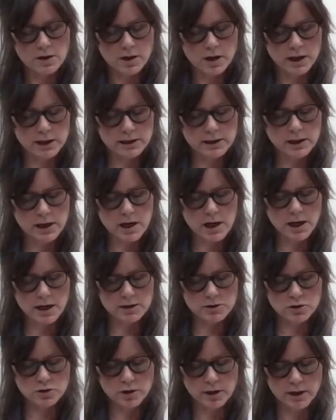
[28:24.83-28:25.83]
On the
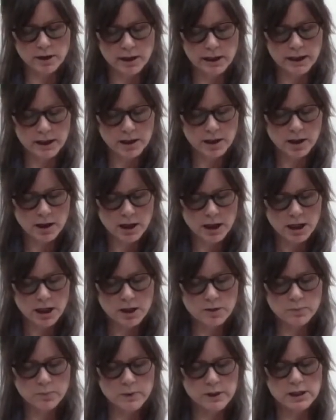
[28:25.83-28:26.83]
contrary,
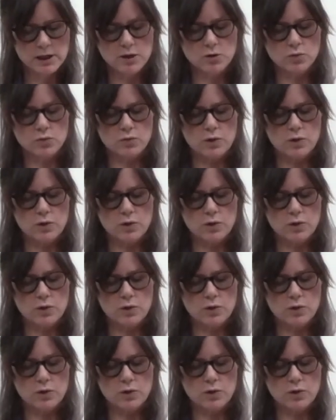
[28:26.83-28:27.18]
in being